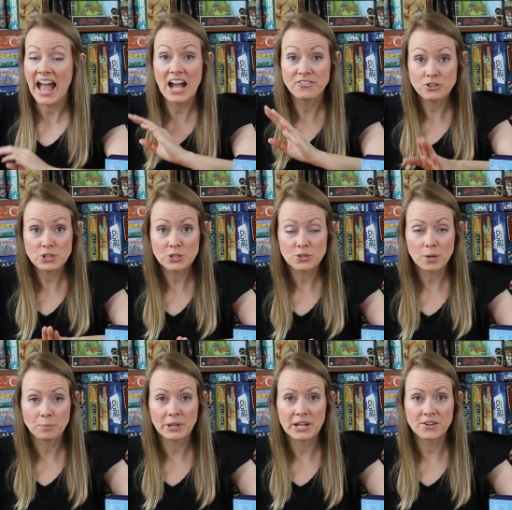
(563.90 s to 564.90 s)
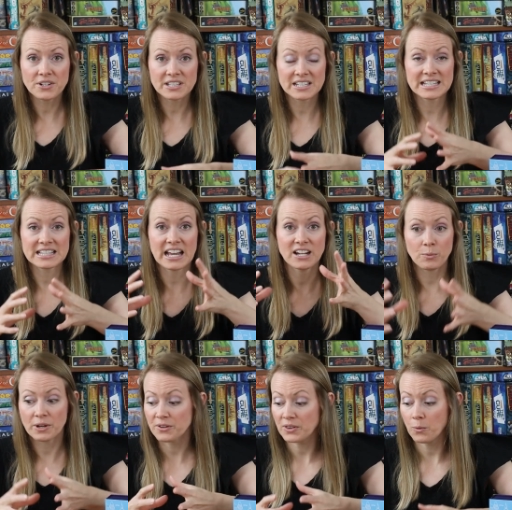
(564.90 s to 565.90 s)
After the start player has decided
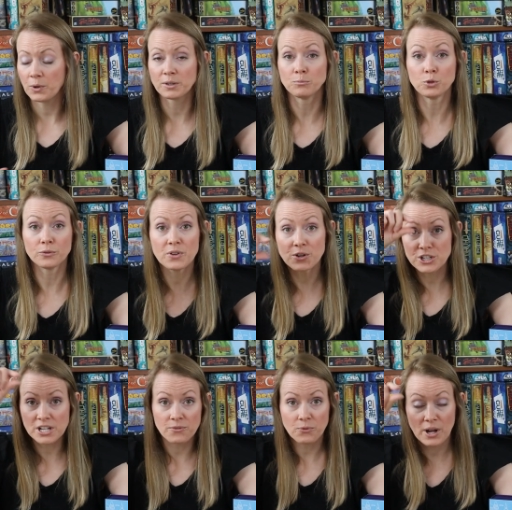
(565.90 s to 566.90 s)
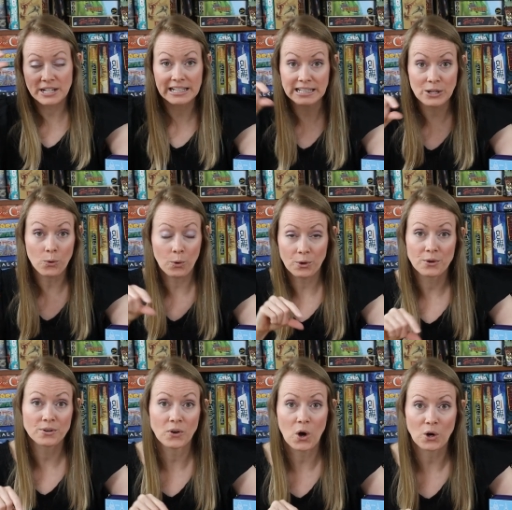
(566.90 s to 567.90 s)
whether they want to move their chevron in the
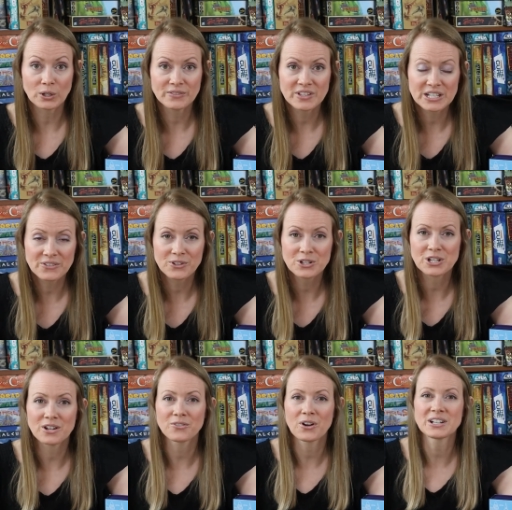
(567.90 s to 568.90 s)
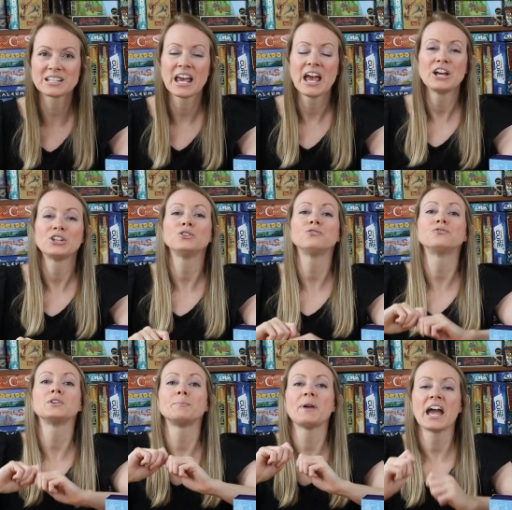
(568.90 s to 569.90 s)
order of all of the different chevrons, you
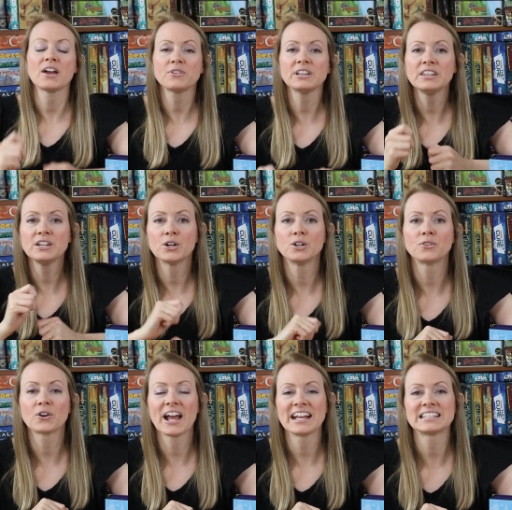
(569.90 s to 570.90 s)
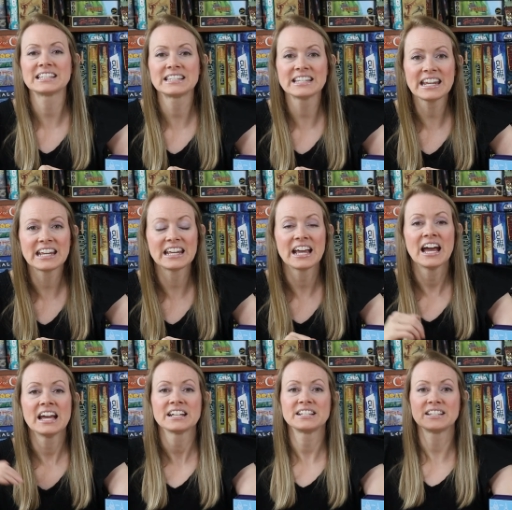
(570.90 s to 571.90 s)
flip everything over and see,
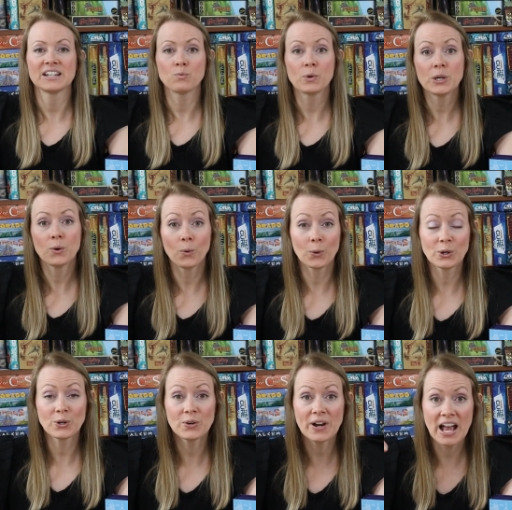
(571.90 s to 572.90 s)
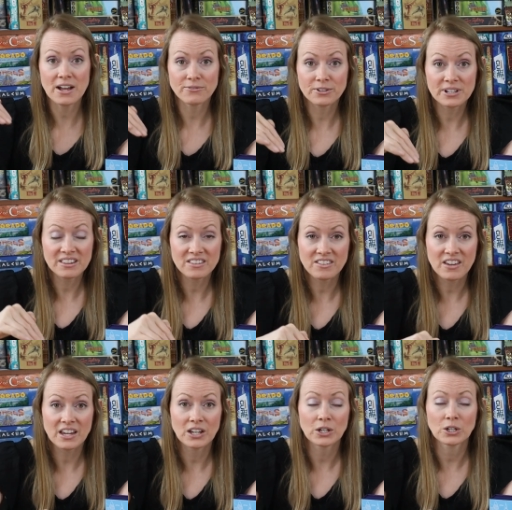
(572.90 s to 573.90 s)
did we order
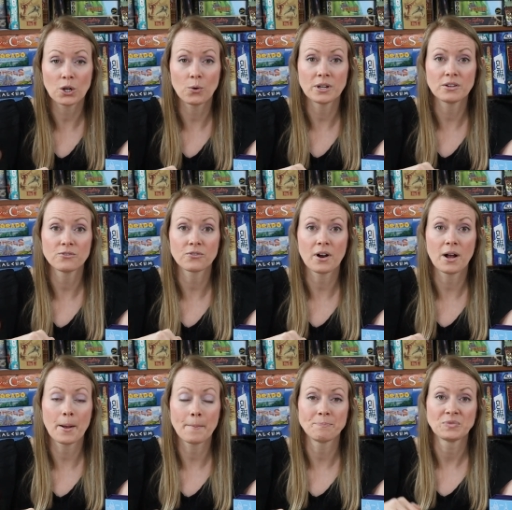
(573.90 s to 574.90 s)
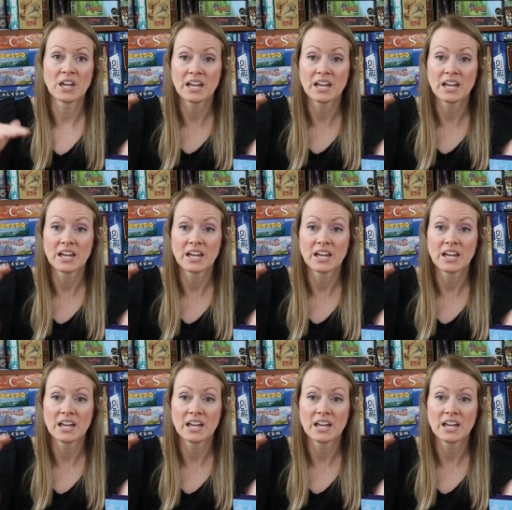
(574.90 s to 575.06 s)
everything going from